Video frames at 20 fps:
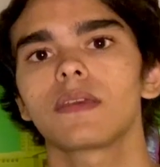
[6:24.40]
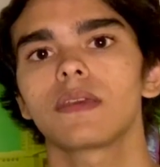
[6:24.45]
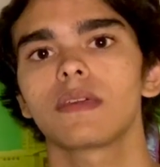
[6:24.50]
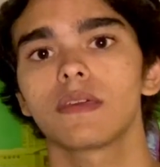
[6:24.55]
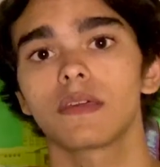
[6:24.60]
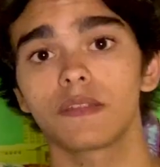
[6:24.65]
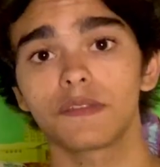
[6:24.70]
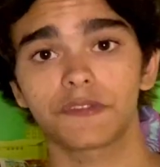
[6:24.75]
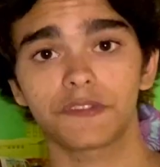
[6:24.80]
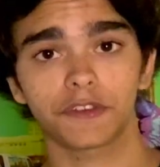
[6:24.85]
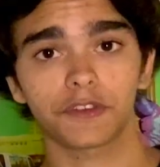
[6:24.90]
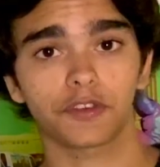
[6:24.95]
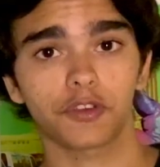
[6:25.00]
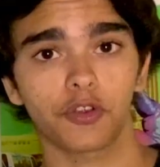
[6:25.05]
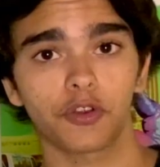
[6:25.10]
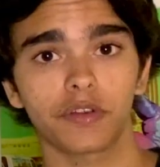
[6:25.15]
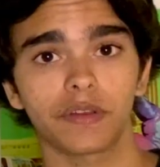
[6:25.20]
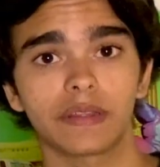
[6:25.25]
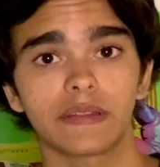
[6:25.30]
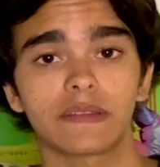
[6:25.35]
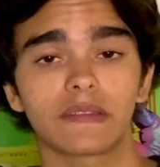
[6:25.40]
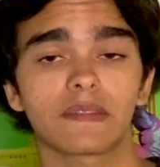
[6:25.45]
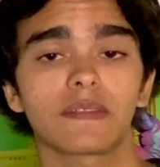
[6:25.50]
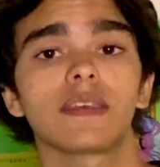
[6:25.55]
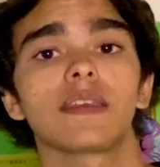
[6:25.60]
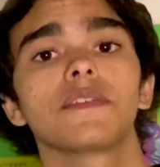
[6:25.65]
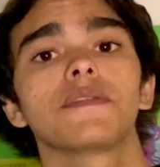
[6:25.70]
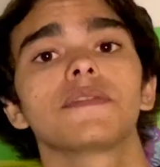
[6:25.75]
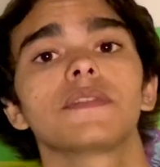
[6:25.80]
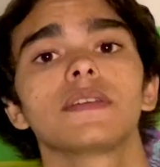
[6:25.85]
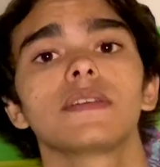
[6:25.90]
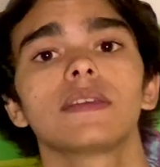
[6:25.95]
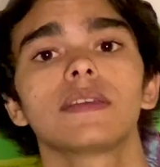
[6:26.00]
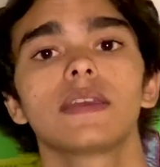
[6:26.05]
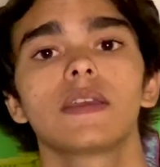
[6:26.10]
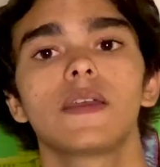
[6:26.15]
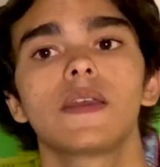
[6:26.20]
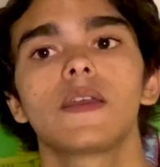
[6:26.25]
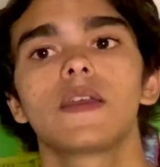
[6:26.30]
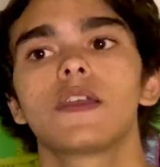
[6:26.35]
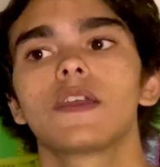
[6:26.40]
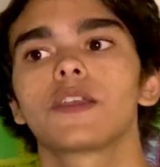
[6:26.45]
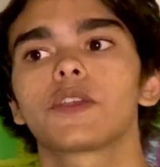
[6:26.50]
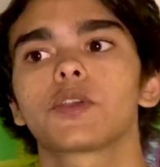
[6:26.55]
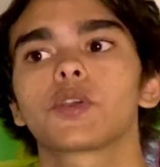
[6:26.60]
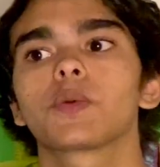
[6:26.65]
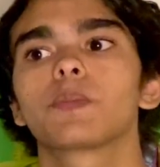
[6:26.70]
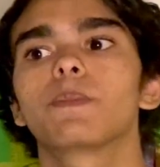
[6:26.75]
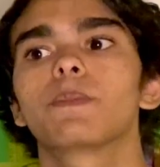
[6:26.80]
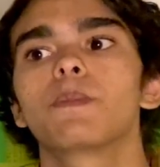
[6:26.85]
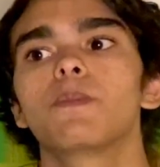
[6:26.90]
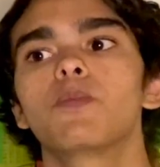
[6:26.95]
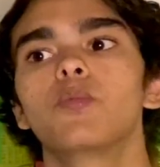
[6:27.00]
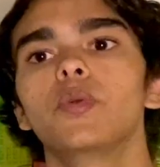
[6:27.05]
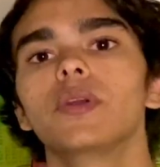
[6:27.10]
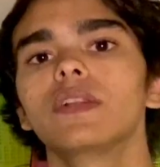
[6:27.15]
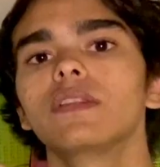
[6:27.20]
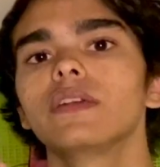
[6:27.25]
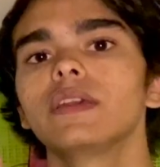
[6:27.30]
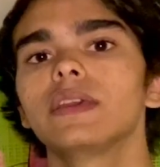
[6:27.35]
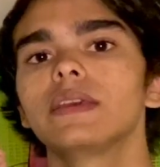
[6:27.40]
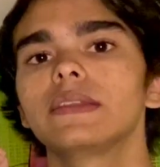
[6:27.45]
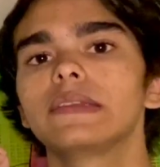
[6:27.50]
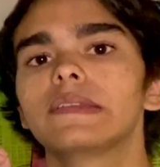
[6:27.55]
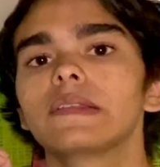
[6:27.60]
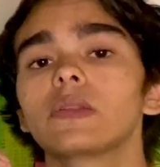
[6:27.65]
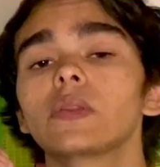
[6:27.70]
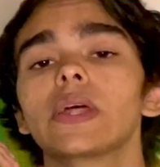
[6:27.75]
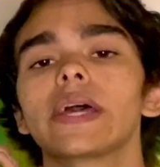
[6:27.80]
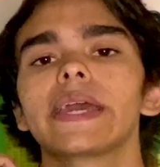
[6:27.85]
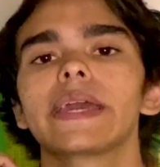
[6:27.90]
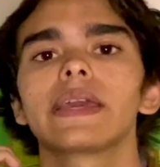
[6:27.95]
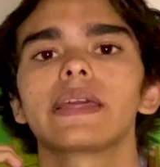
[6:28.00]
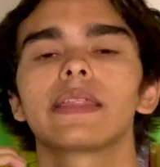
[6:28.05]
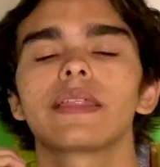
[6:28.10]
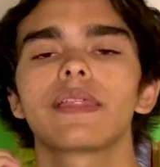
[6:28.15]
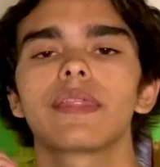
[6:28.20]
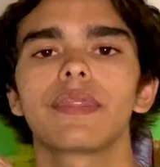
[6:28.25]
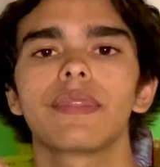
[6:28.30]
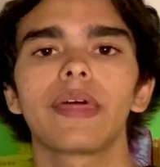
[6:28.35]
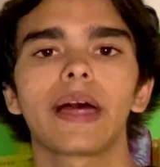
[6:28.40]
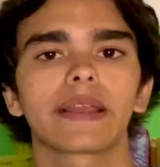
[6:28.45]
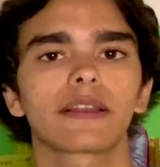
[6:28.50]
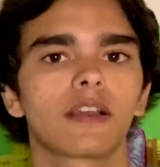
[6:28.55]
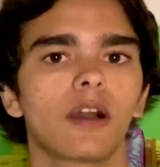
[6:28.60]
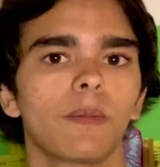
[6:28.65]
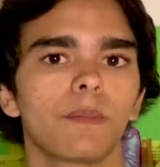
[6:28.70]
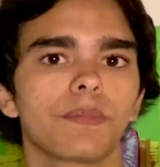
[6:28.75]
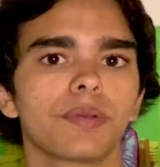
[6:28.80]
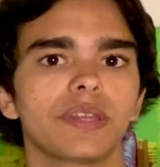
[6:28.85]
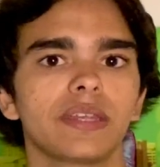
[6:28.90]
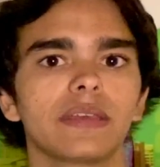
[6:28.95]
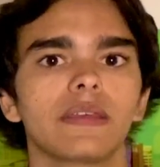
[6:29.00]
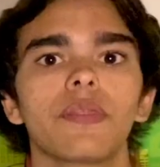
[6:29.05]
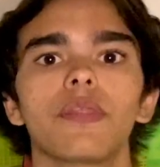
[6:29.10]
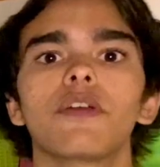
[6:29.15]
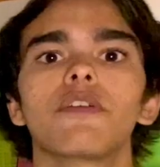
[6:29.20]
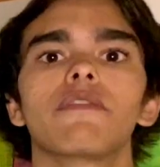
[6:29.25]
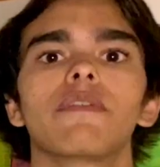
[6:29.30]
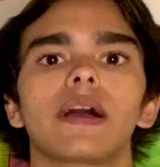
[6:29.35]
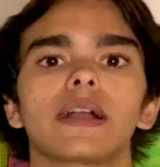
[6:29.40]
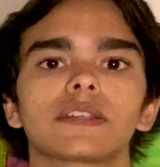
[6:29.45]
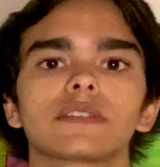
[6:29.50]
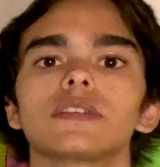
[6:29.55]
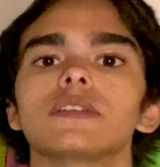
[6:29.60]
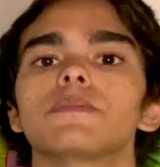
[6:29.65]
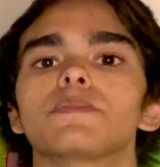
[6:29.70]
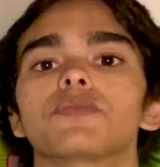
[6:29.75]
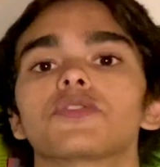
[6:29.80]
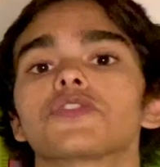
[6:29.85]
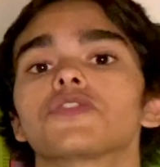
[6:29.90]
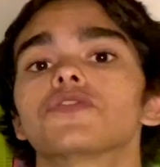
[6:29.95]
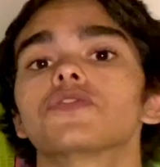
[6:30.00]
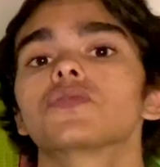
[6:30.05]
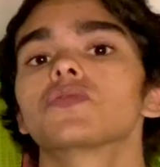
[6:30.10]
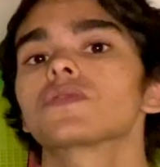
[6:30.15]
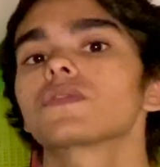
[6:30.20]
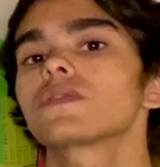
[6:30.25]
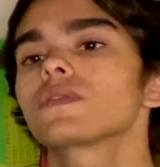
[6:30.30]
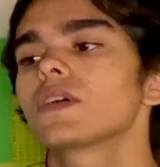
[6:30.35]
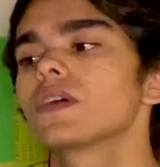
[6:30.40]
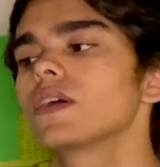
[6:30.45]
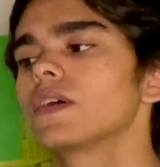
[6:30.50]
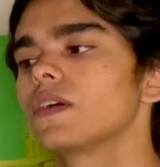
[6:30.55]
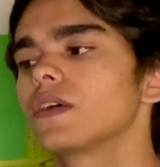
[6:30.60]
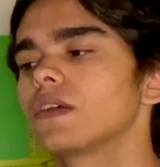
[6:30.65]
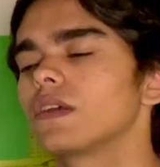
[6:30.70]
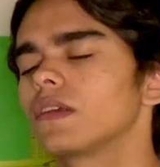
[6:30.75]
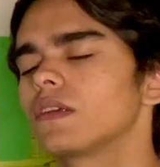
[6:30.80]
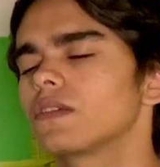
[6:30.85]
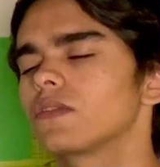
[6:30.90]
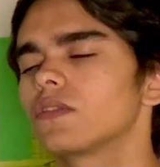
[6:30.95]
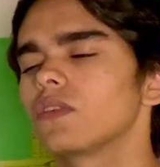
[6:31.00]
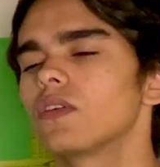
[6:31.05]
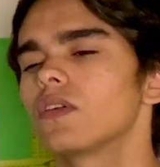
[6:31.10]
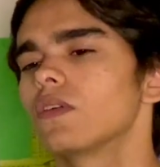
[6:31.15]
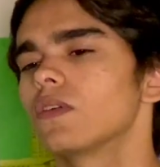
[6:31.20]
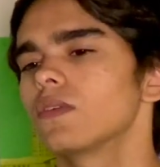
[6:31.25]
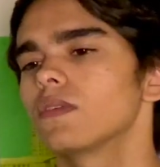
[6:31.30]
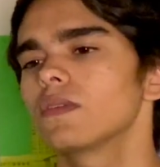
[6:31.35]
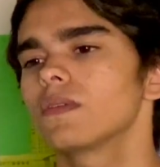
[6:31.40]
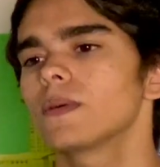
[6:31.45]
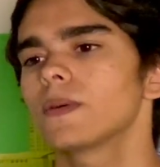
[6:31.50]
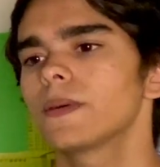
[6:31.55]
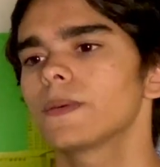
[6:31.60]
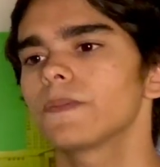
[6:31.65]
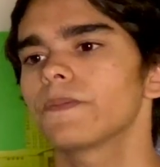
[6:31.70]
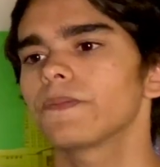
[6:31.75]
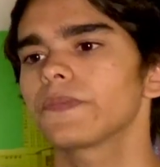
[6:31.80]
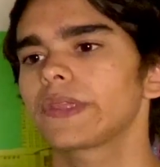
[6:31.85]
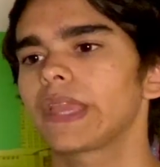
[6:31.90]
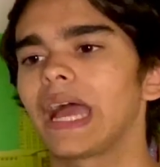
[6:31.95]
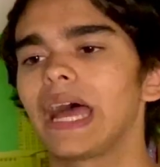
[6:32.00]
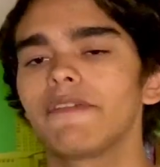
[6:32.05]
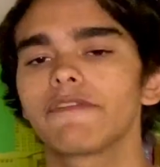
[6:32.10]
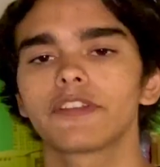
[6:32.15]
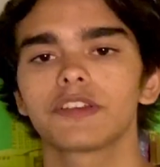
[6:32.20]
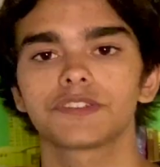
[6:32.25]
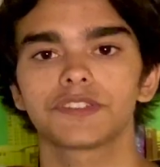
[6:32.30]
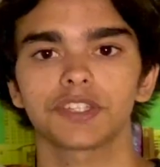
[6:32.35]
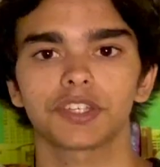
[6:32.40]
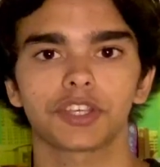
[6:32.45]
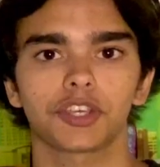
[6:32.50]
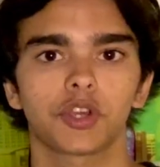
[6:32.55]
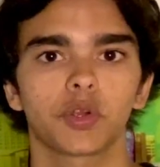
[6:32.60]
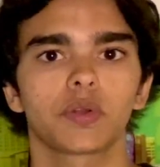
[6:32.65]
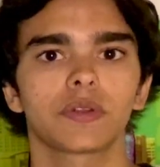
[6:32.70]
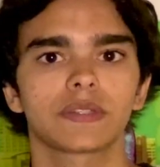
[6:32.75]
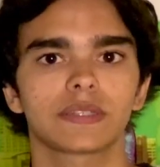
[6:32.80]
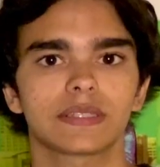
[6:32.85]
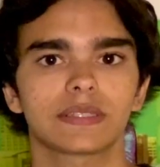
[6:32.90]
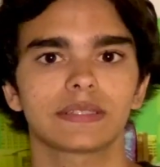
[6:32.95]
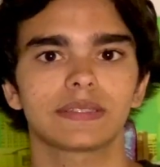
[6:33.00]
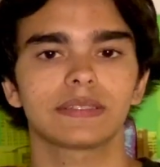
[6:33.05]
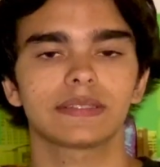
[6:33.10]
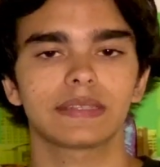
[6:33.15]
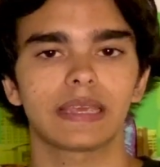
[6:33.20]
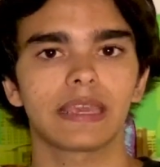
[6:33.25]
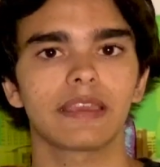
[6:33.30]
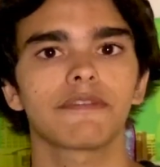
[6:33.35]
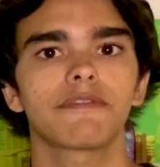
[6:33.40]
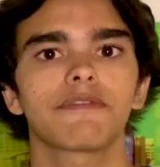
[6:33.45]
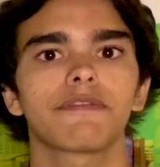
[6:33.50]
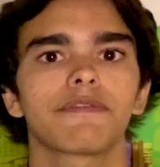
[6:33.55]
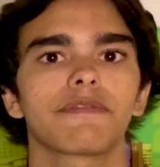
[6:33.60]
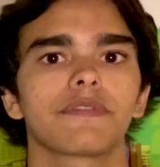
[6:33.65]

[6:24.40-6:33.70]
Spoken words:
in security and safety could really delay that company in their vaccine pursuits. So having a secure and safe,